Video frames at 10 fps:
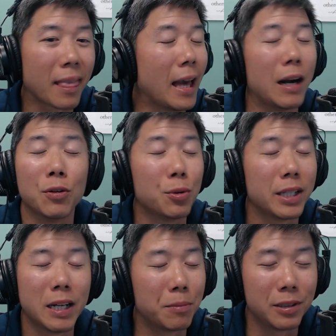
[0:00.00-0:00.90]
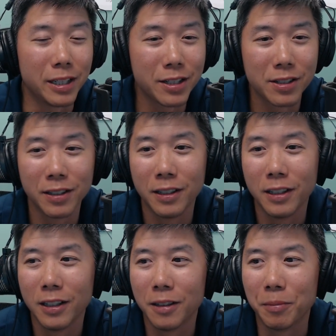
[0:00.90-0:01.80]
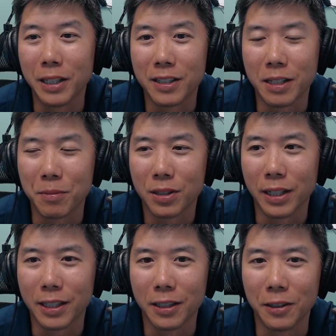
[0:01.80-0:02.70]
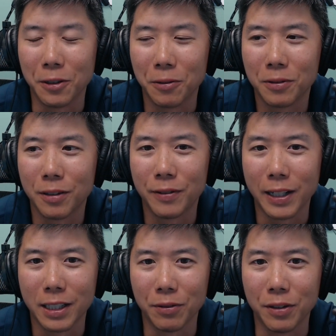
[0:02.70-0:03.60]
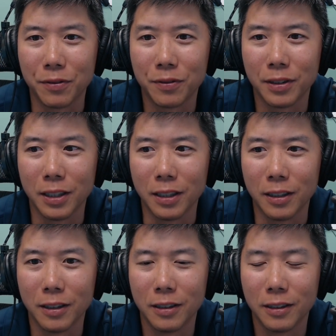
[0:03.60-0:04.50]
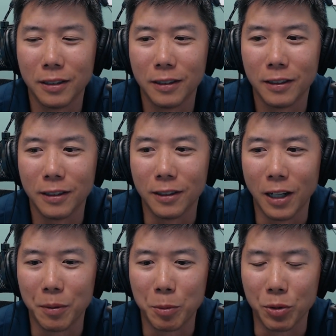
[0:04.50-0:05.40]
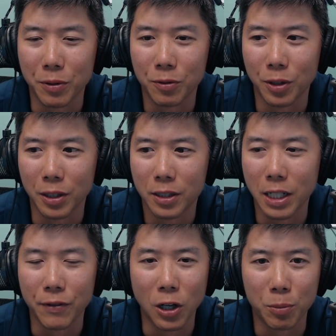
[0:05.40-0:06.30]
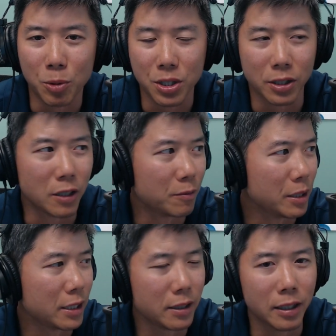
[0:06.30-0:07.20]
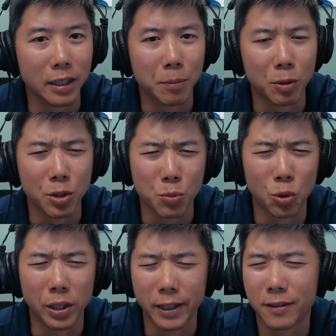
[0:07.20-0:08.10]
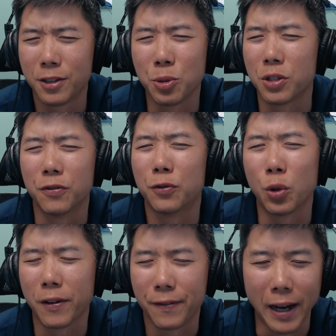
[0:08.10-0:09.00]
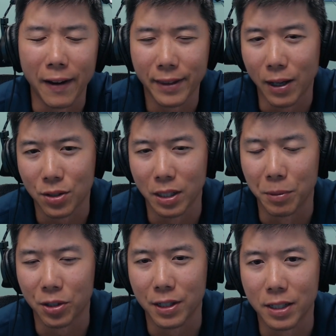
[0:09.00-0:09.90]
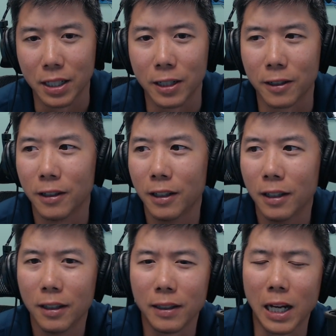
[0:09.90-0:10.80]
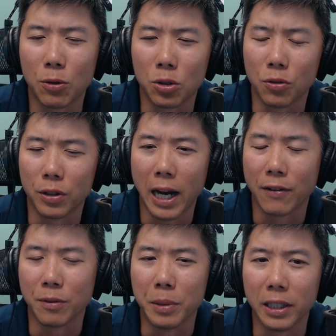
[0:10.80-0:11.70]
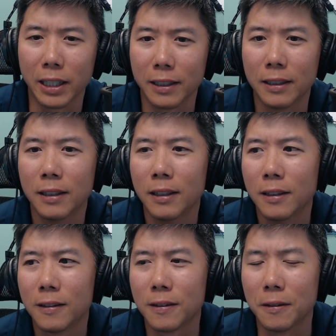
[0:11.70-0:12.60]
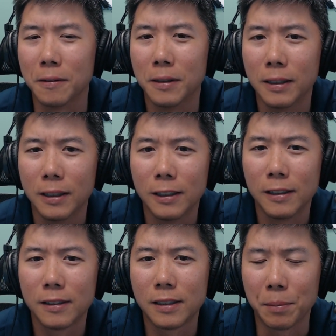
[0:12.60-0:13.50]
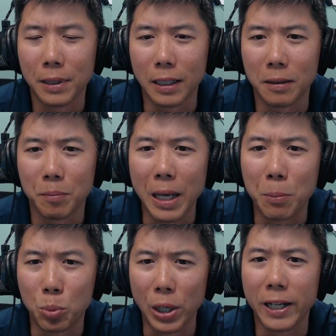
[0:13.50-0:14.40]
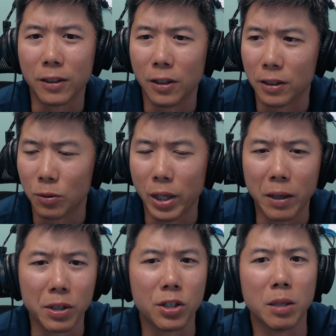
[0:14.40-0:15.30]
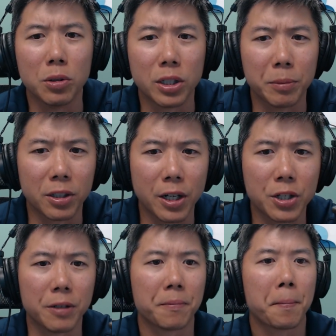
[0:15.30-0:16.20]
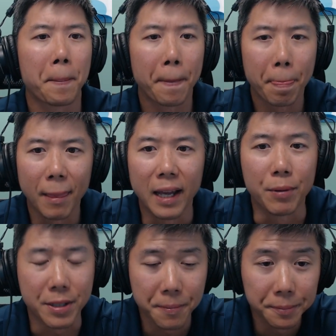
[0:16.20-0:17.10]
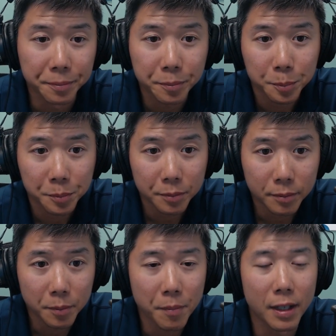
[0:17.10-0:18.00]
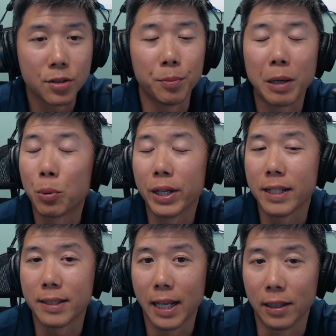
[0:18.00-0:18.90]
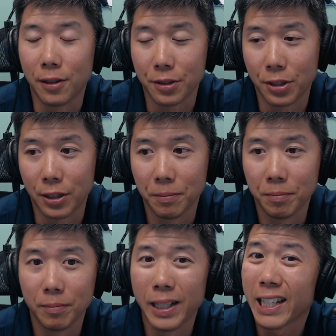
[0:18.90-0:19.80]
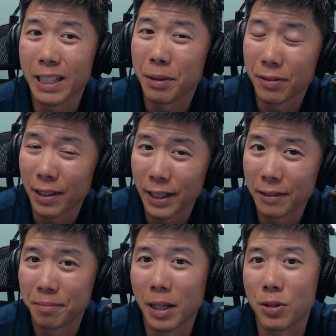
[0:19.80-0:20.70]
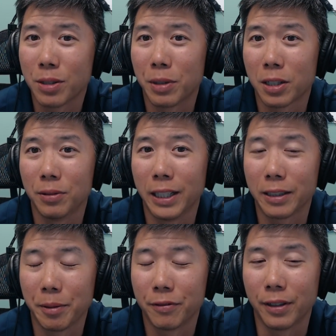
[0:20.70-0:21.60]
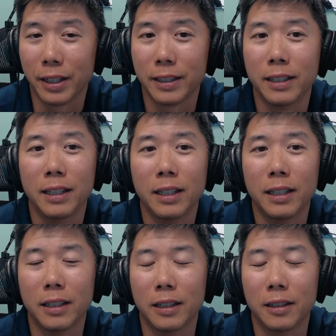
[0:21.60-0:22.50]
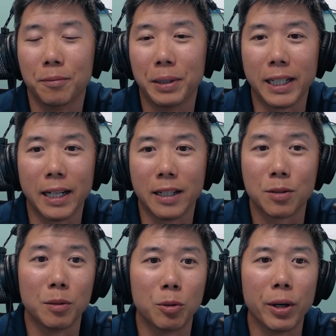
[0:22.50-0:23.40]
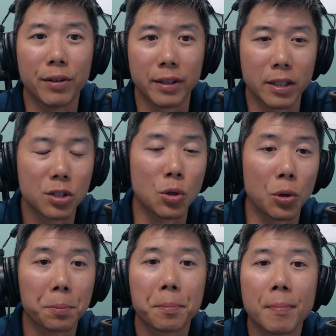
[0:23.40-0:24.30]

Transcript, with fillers: I don't know what that number is, but it seems like you know the fact that we've. Uh, you know, I remember when when Stephen Harper was in government, the number was more like 245,000 immigrants a year. Now we're over half a million. So something may break along the way when you double your immigration. Anyways, so my point is that long term, likely be fine. Housing market will likely be fine. Uh, but again, it's all about weathering the storm.